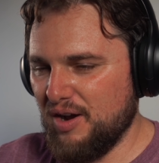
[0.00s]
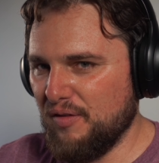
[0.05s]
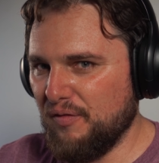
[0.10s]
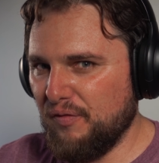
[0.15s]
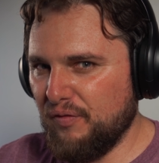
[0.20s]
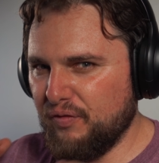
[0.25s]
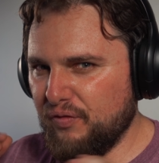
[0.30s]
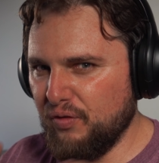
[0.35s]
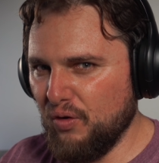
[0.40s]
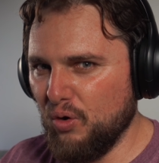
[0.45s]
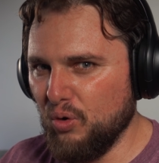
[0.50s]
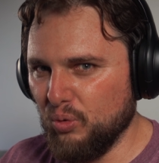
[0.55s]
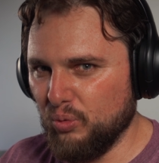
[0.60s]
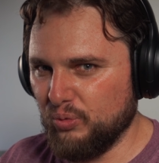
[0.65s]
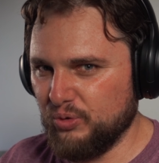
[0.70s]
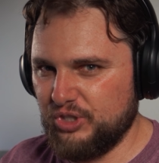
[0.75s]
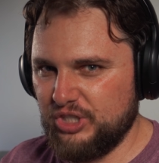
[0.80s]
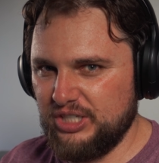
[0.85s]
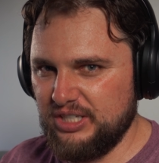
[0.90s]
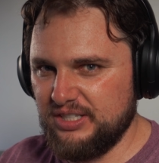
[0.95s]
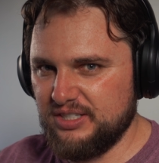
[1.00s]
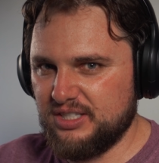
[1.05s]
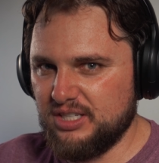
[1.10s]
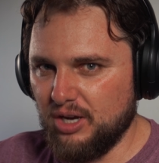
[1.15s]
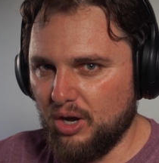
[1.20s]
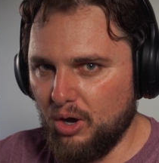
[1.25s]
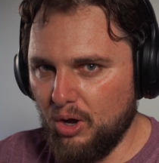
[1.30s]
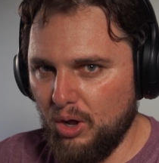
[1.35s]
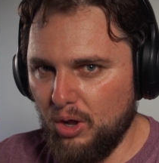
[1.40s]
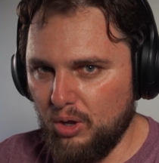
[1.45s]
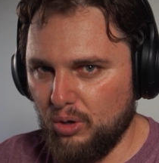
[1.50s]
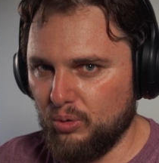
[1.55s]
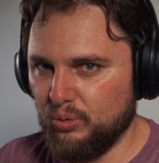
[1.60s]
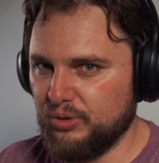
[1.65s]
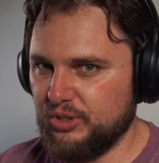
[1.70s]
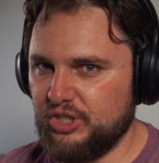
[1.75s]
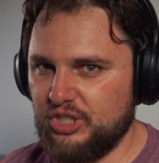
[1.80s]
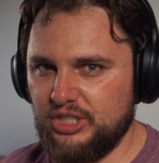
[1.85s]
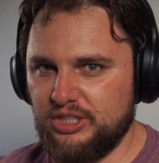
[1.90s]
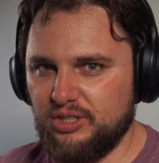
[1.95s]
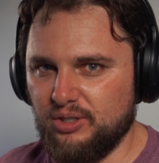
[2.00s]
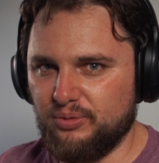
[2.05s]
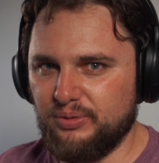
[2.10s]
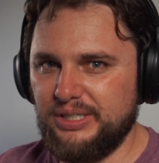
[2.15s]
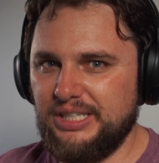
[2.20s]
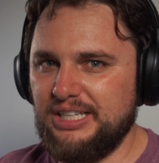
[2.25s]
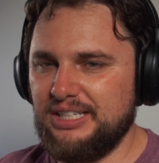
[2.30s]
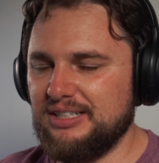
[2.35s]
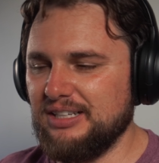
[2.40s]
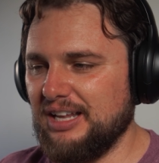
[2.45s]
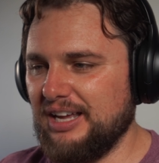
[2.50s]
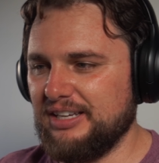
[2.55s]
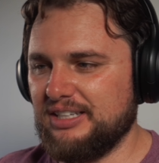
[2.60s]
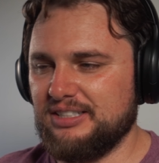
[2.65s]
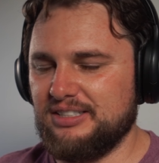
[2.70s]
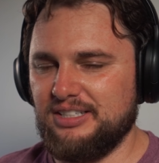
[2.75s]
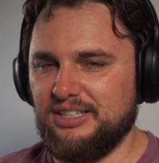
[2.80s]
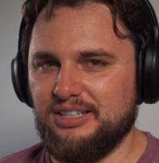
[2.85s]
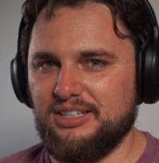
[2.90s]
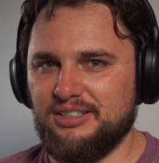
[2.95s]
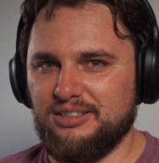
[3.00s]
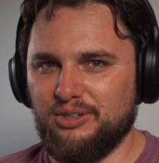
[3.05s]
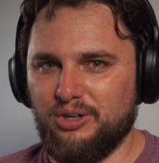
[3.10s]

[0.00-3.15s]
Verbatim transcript: full, she is whole, she don't need like the